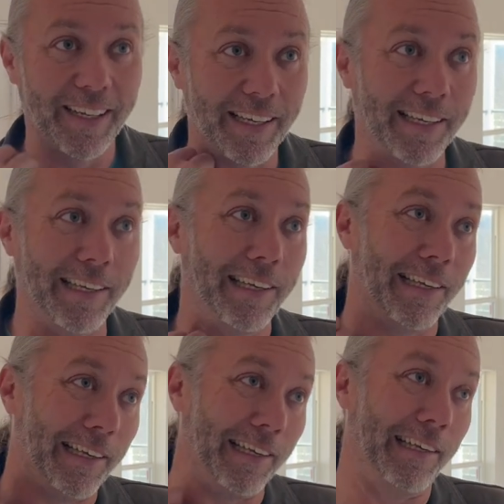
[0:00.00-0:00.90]

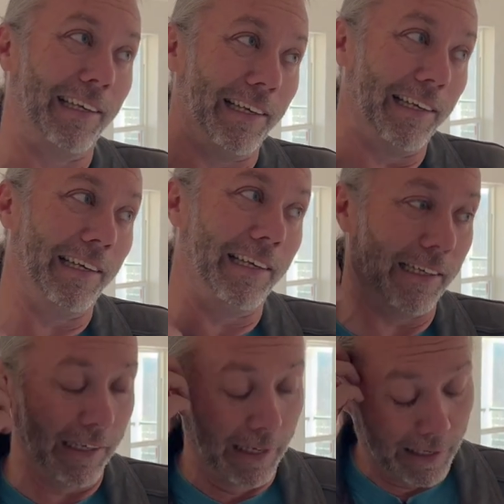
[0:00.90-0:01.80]

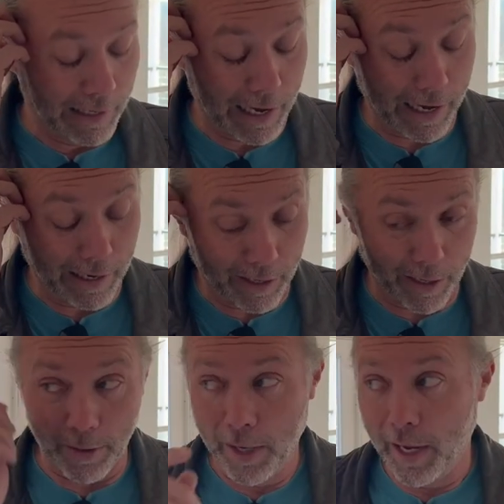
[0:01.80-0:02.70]
Uh, I
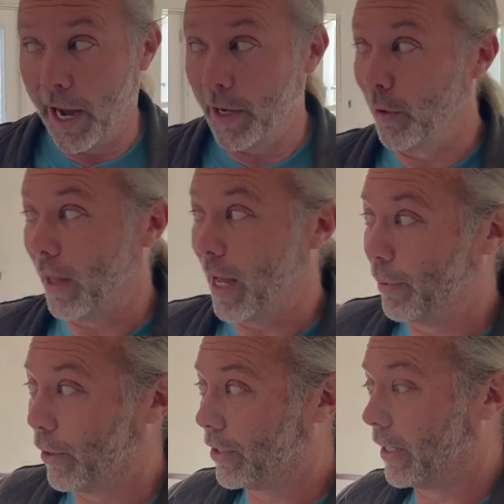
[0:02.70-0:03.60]
uh, I know that
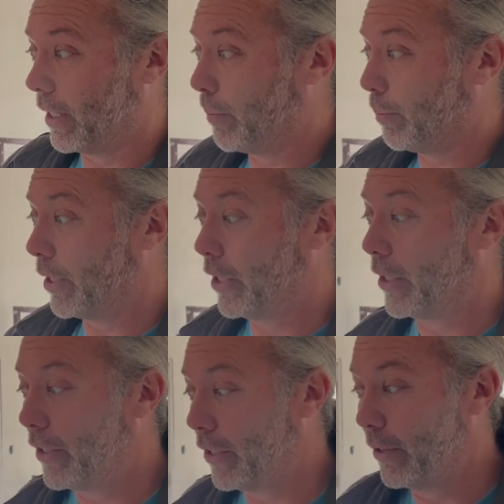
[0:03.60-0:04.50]
person, and they're a pretty
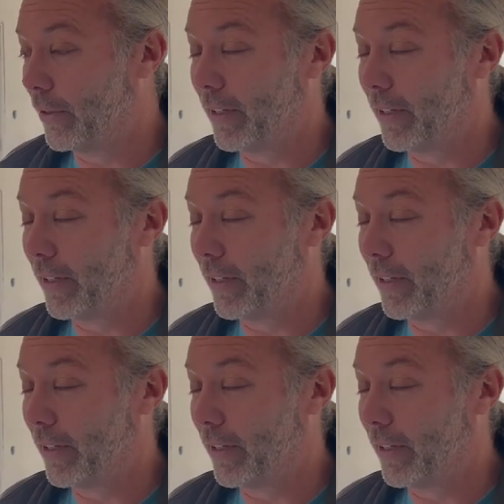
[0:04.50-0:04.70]
good dude.